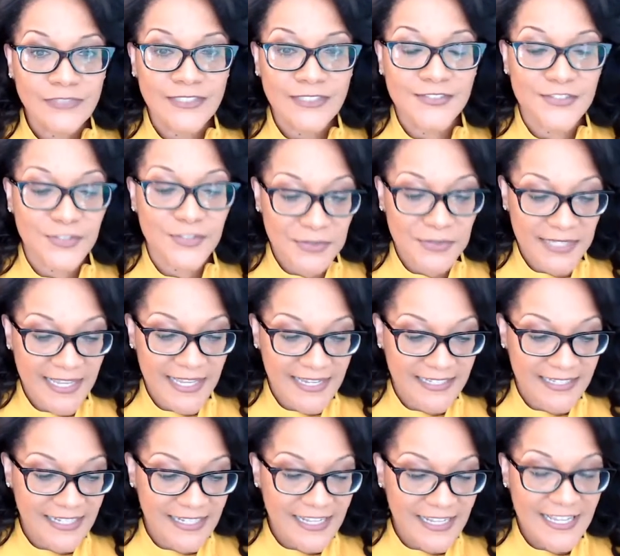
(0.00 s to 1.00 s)
So
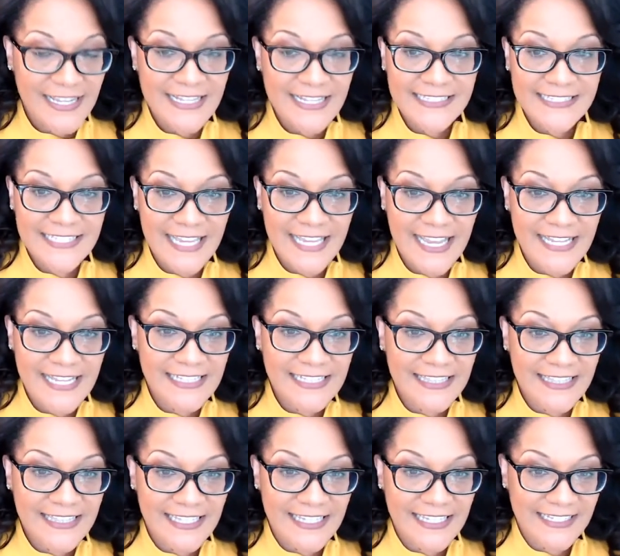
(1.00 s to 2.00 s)
again, 10
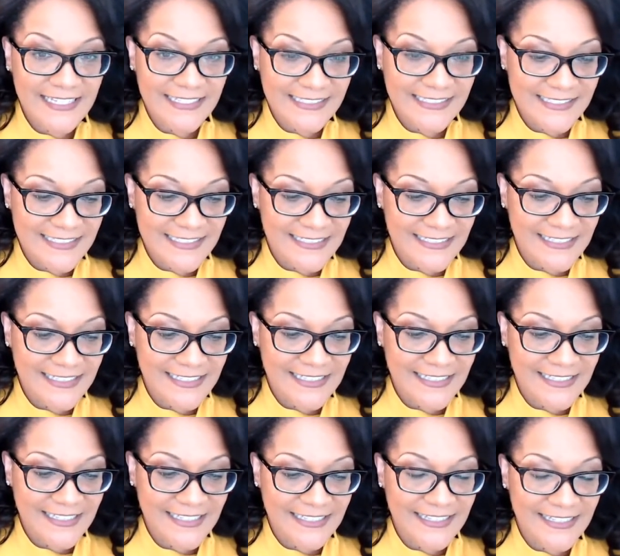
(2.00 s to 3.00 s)
things
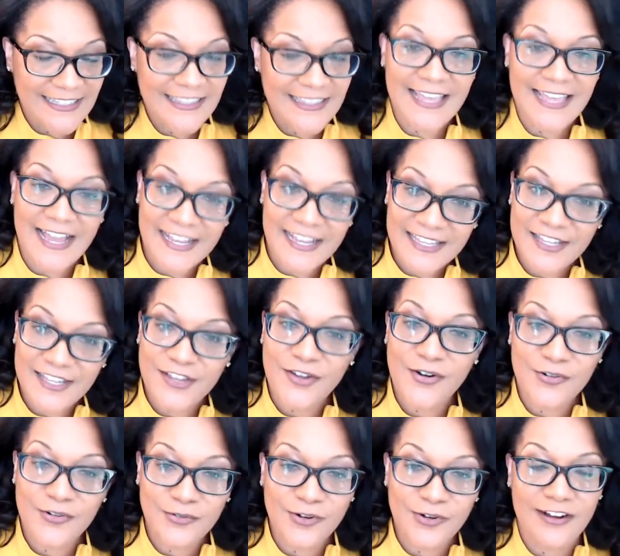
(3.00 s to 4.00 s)
that can
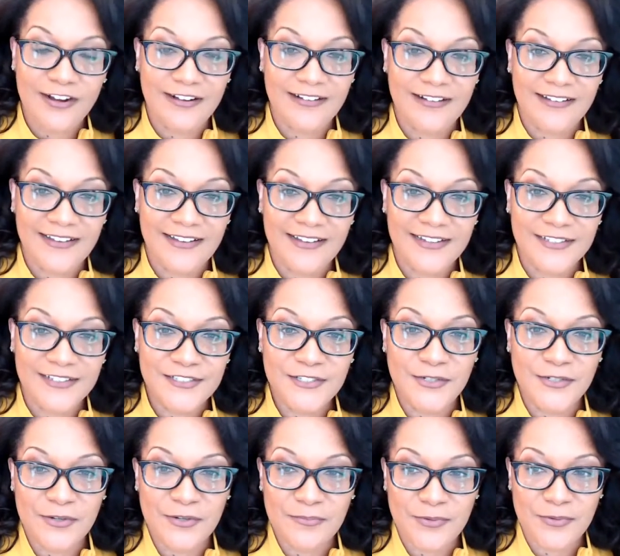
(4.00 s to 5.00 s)
go wrong
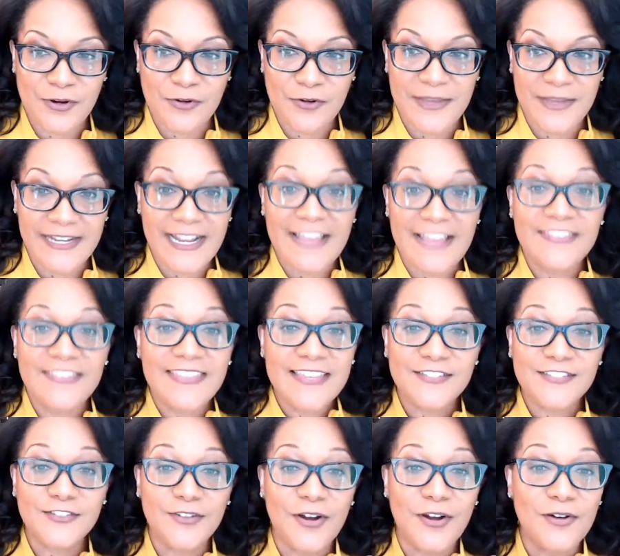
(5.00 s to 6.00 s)
during probate. And
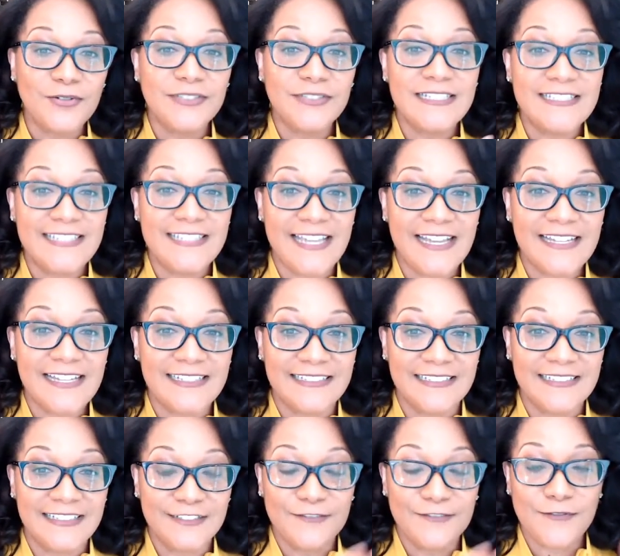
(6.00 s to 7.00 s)
these are only 10.
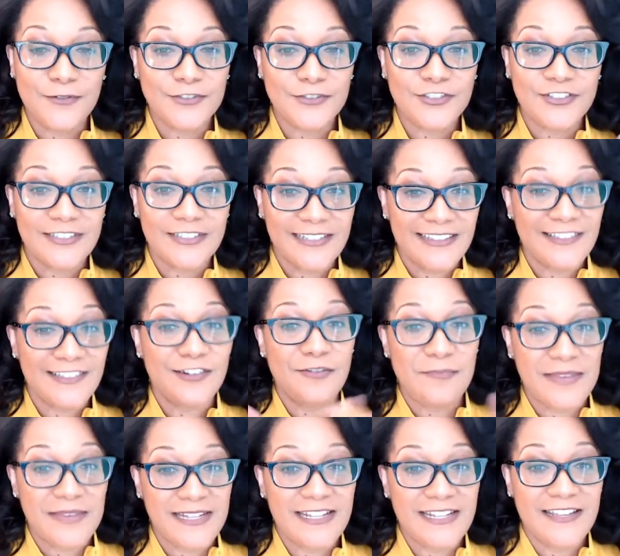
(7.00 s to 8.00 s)
Unfortunately, there are
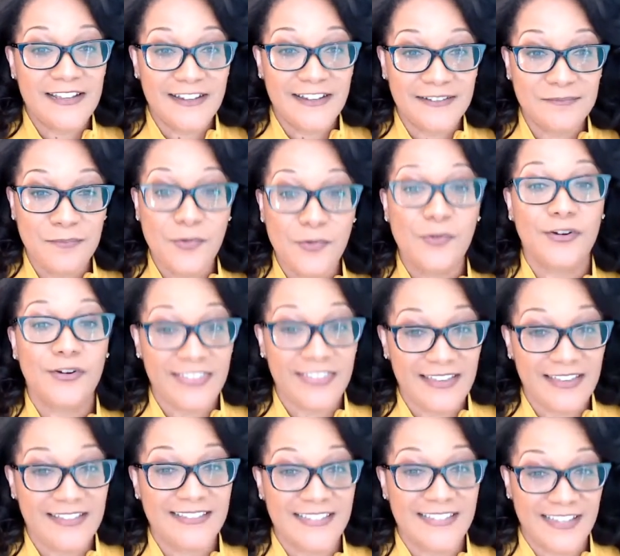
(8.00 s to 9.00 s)
many more
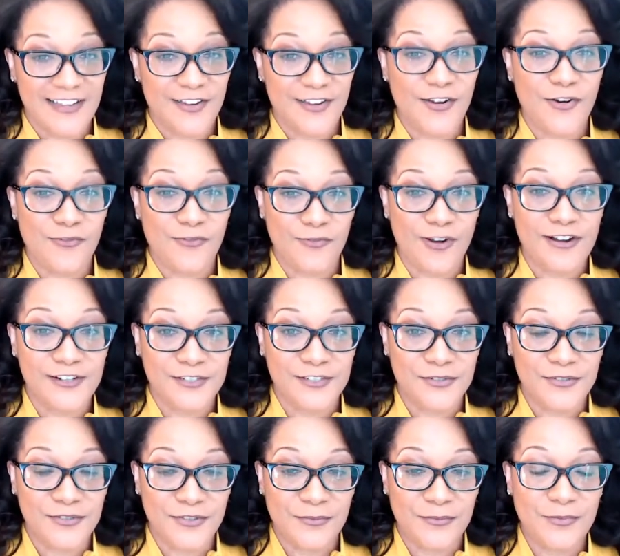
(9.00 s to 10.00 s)
things that can go wrong
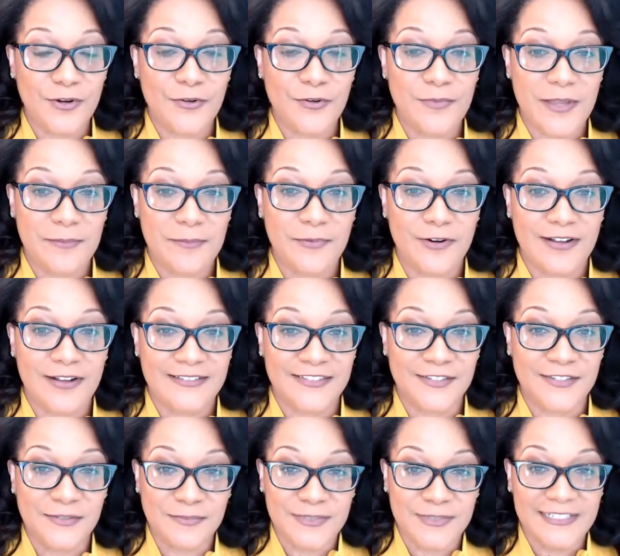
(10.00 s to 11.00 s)
during the probate
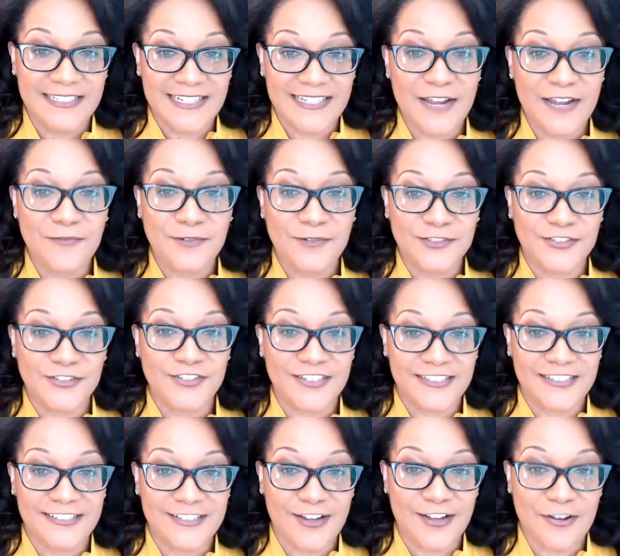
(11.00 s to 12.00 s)
process, but today we're just going
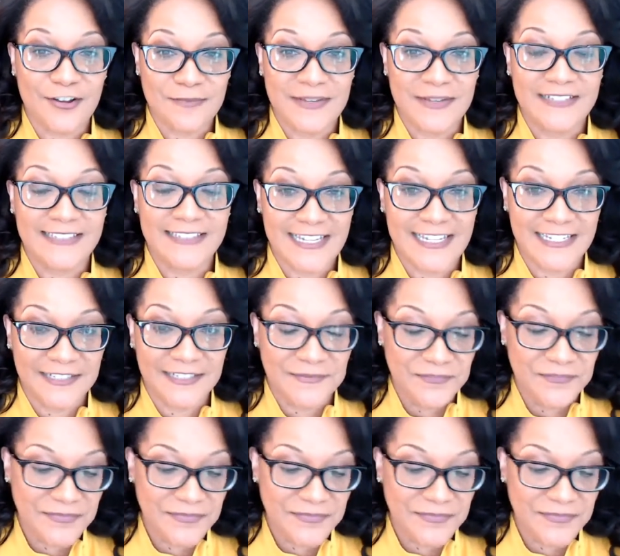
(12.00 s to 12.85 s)
to talk about 10.